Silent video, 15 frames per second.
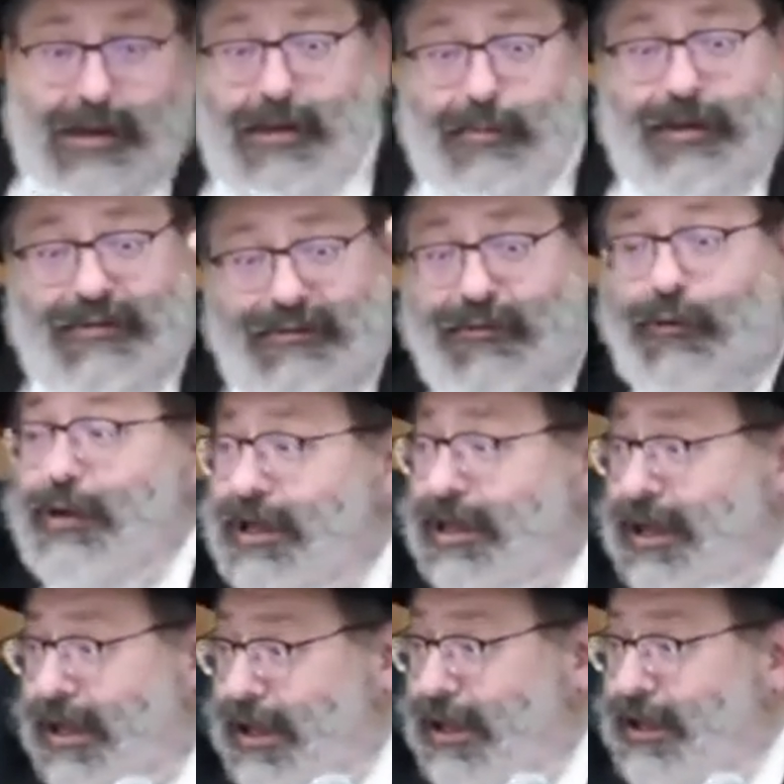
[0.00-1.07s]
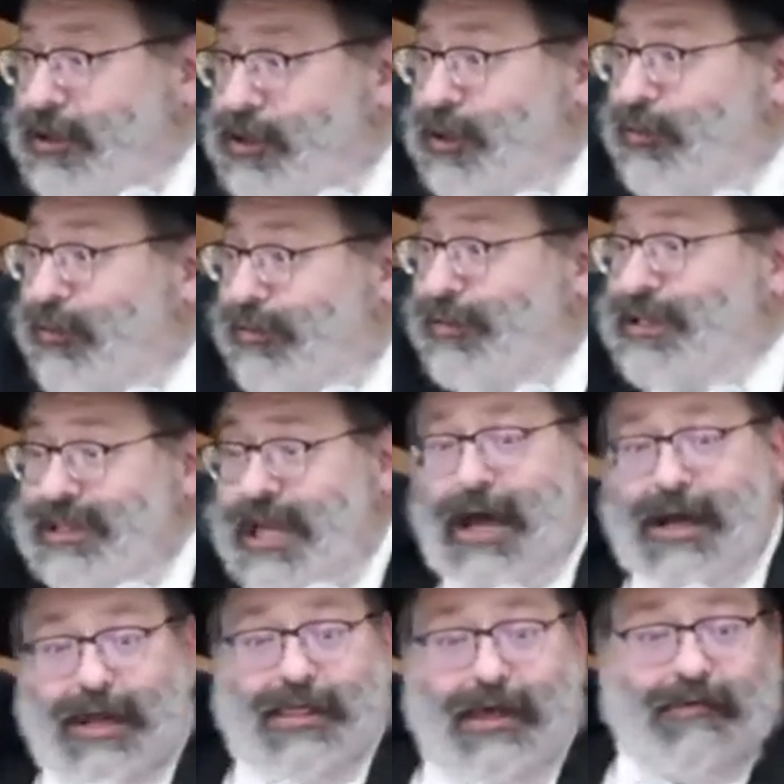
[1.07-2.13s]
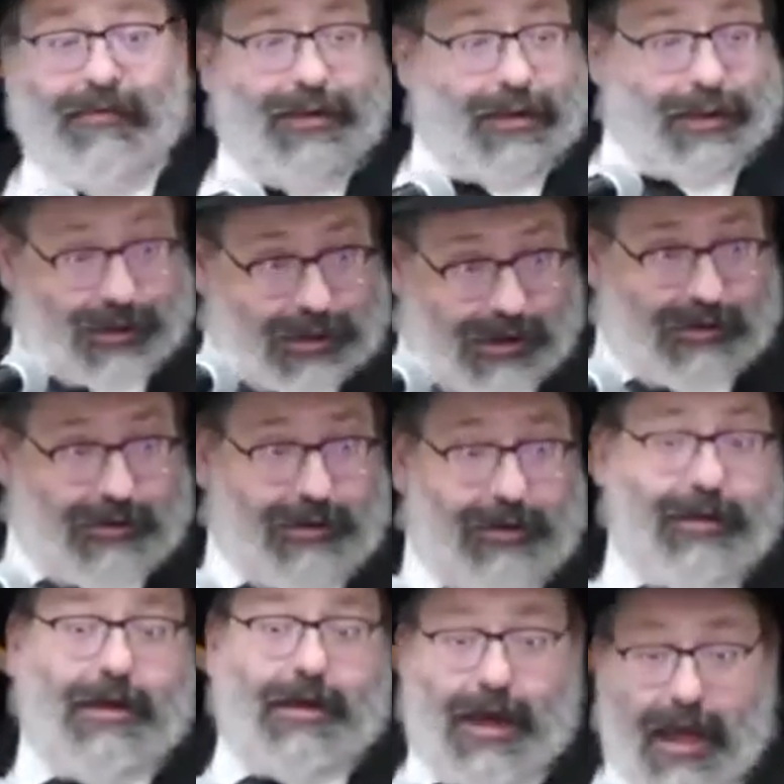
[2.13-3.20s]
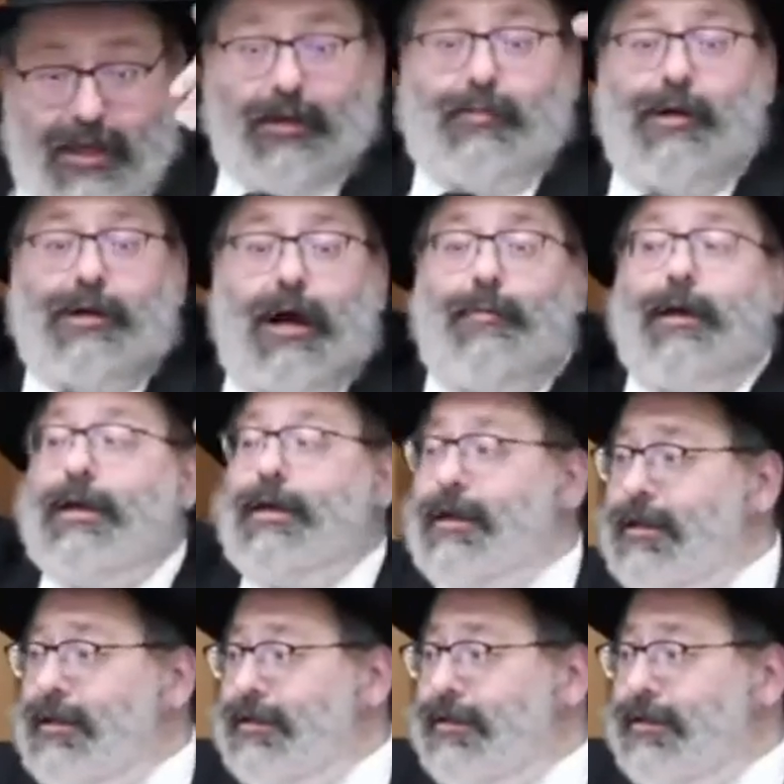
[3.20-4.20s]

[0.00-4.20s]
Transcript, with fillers: But 40 years, you'll be Masak and Avaydazara, and you'll become Ayid.